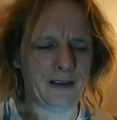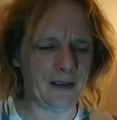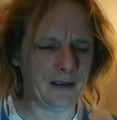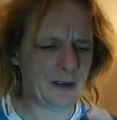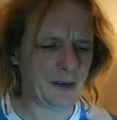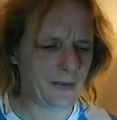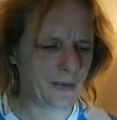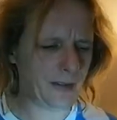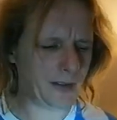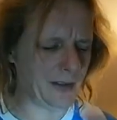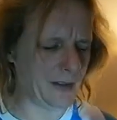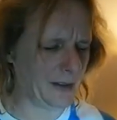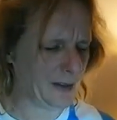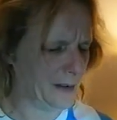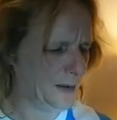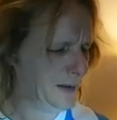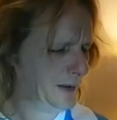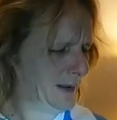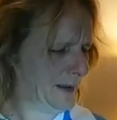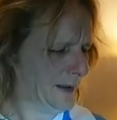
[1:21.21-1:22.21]
So
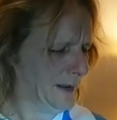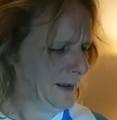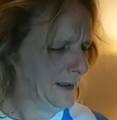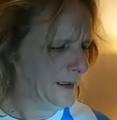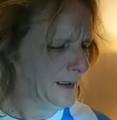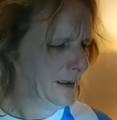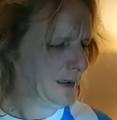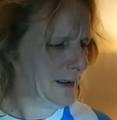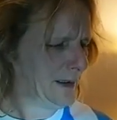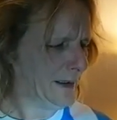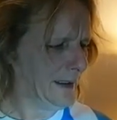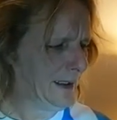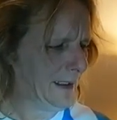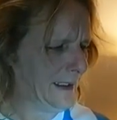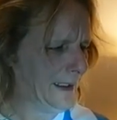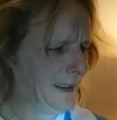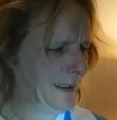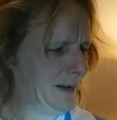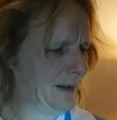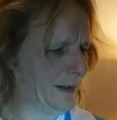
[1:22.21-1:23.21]

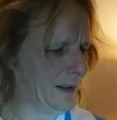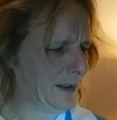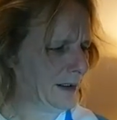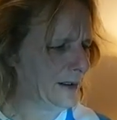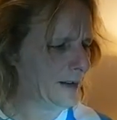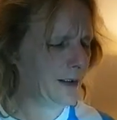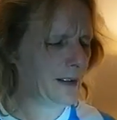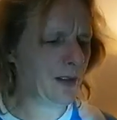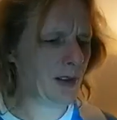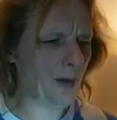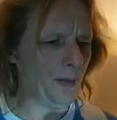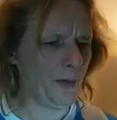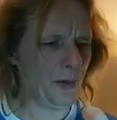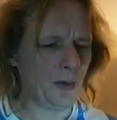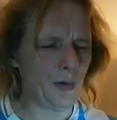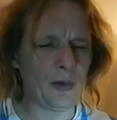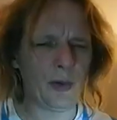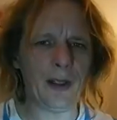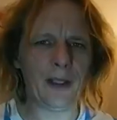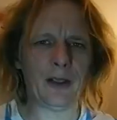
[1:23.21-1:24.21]
they come down
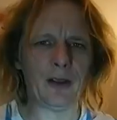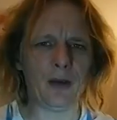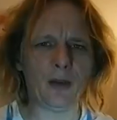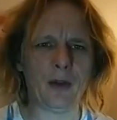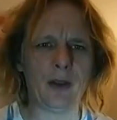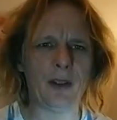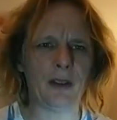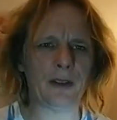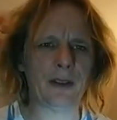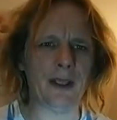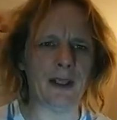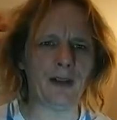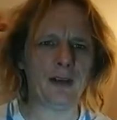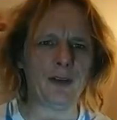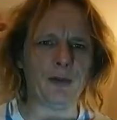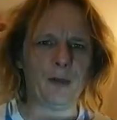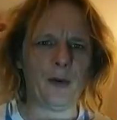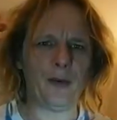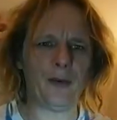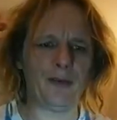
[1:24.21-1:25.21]
quite a lot, and Helen's
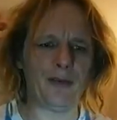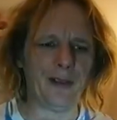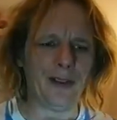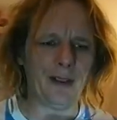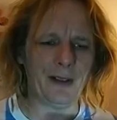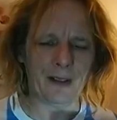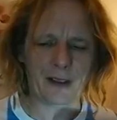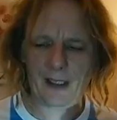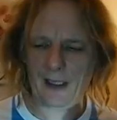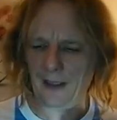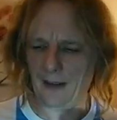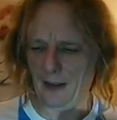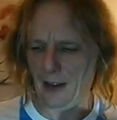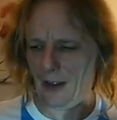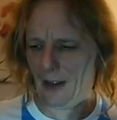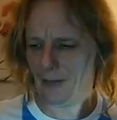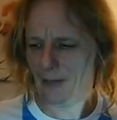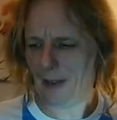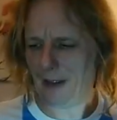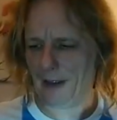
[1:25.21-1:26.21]
mum figured that
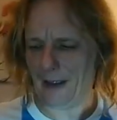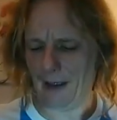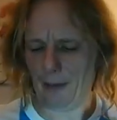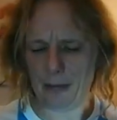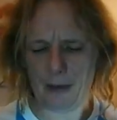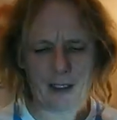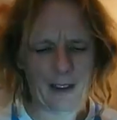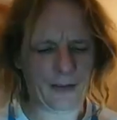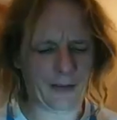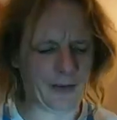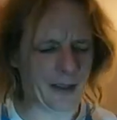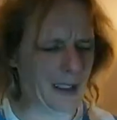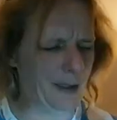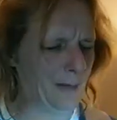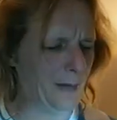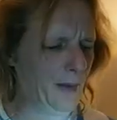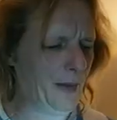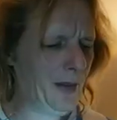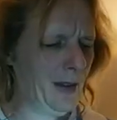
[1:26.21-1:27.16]
I'm into Black Sabbath,